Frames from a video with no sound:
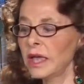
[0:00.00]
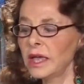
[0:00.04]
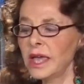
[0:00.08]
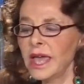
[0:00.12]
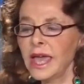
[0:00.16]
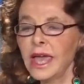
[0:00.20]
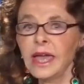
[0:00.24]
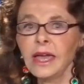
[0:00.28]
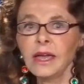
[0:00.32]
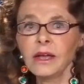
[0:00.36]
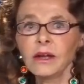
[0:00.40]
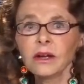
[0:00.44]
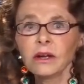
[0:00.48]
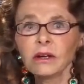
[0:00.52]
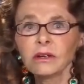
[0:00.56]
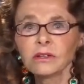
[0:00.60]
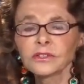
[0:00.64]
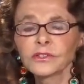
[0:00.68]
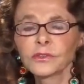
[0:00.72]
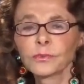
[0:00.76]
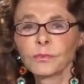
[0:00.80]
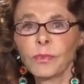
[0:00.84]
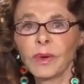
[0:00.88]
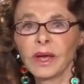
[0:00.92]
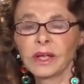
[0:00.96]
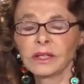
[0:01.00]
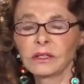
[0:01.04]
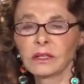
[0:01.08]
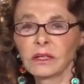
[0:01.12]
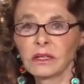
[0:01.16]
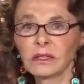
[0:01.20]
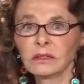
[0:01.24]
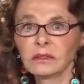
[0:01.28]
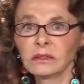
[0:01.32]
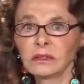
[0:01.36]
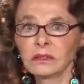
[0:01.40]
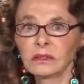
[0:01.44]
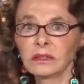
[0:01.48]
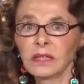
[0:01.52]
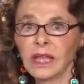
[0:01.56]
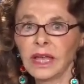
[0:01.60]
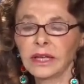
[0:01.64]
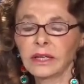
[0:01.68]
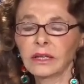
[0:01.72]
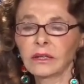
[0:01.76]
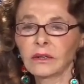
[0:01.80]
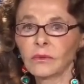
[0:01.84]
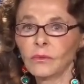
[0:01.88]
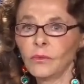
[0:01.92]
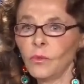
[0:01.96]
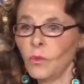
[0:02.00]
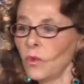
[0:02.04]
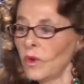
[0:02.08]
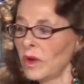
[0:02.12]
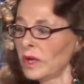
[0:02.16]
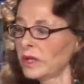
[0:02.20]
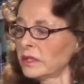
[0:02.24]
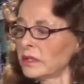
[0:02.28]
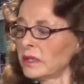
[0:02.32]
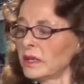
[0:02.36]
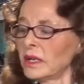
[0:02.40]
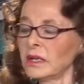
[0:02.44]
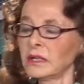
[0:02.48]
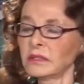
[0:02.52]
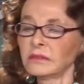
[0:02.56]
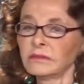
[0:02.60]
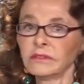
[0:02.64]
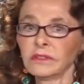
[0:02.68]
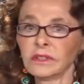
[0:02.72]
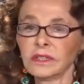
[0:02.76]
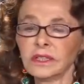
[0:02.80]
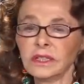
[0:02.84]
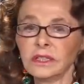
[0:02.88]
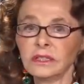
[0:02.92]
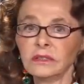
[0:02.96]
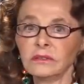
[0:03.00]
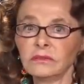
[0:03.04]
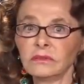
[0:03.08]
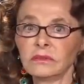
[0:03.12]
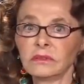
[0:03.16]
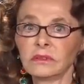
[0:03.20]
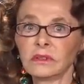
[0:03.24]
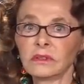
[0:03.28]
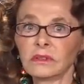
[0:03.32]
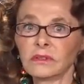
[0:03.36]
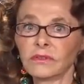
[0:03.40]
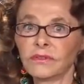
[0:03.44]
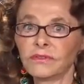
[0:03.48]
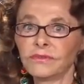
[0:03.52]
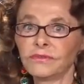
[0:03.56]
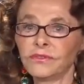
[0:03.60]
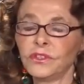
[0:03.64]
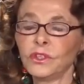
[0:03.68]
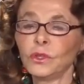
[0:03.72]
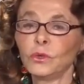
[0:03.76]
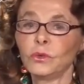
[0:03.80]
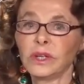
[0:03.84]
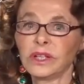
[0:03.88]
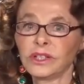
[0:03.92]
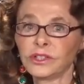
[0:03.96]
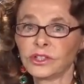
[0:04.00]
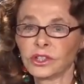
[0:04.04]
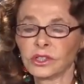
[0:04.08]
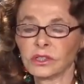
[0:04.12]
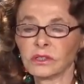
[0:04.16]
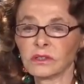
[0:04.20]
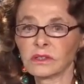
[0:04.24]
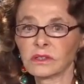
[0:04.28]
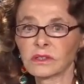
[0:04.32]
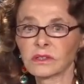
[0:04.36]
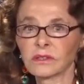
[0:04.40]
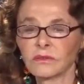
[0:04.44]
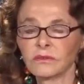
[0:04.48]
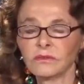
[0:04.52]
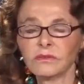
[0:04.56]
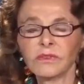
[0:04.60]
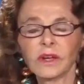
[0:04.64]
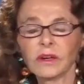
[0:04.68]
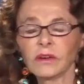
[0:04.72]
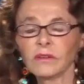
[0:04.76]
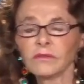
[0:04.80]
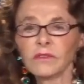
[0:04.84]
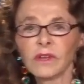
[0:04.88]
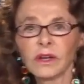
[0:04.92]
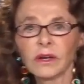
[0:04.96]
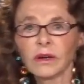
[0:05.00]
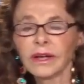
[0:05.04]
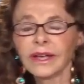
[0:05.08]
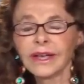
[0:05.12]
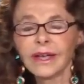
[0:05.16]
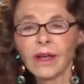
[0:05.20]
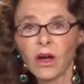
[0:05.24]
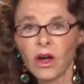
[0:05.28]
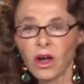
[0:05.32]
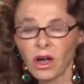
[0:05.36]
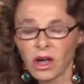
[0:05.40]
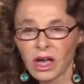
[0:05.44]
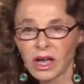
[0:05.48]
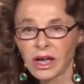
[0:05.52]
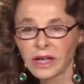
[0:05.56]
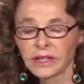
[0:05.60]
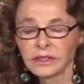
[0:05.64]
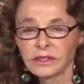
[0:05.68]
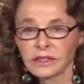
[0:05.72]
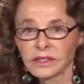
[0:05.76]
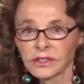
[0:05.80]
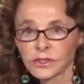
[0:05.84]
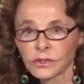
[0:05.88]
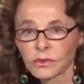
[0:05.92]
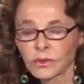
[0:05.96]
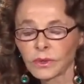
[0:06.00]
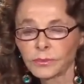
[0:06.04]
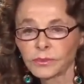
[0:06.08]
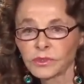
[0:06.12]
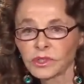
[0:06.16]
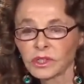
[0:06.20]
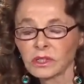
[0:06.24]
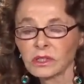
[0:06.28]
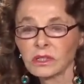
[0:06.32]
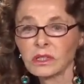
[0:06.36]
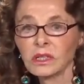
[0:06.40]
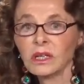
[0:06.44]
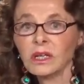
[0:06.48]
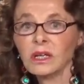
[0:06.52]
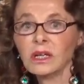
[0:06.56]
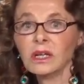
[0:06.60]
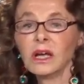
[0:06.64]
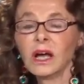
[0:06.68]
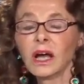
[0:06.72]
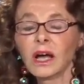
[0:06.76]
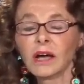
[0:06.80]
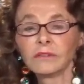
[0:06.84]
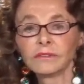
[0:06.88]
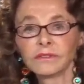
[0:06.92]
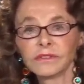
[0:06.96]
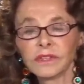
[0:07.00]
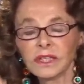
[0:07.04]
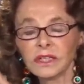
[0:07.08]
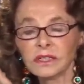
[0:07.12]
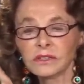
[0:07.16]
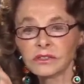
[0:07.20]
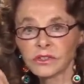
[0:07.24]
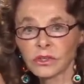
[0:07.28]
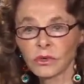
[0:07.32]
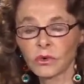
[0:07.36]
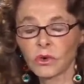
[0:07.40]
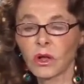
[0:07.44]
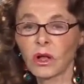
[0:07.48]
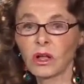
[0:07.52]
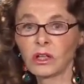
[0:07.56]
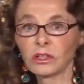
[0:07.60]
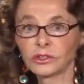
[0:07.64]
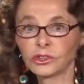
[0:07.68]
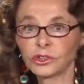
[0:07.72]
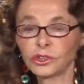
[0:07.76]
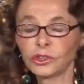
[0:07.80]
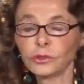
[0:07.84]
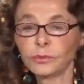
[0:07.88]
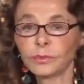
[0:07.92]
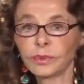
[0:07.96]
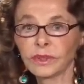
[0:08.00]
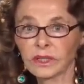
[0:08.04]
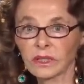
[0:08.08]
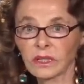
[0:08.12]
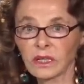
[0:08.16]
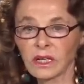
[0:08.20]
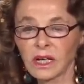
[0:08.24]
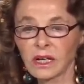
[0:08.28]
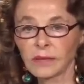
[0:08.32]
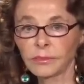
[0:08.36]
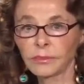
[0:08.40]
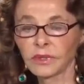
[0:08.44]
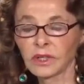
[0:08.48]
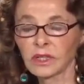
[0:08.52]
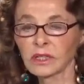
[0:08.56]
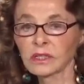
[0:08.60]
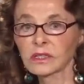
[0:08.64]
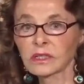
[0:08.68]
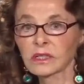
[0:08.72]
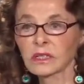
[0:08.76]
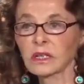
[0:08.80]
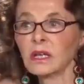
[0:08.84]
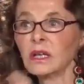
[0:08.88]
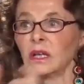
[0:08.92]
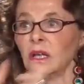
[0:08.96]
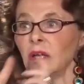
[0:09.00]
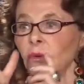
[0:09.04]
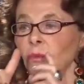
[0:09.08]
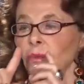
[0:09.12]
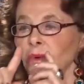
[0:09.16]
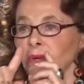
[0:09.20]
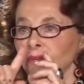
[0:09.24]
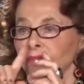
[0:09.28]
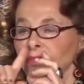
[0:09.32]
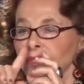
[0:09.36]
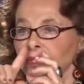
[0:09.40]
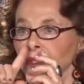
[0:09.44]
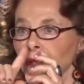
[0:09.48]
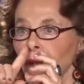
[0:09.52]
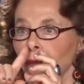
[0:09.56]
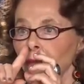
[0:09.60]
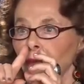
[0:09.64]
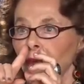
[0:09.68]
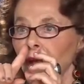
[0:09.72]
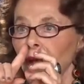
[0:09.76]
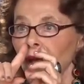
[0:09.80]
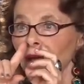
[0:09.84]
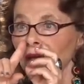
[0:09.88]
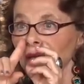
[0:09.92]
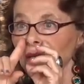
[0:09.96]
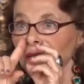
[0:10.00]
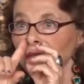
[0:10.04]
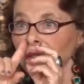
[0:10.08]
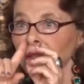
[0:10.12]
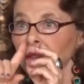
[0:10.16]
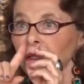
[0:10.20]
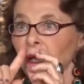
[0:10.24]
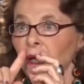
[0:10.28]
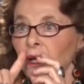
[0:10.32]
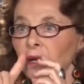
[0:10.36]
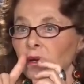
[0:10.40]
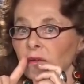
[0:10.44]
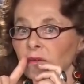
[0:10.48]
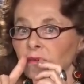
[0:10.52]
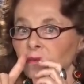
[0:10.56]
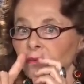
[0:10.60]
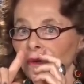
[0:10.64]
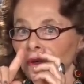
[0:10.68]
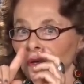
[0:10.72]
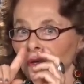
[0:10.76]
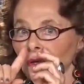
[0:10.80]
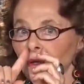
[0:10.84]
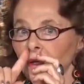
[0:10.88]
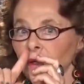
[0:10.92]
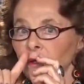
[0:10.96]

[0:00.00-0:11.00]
hairs, but like one every few inches. Very, very odd description of the so called chupacabras with some kind of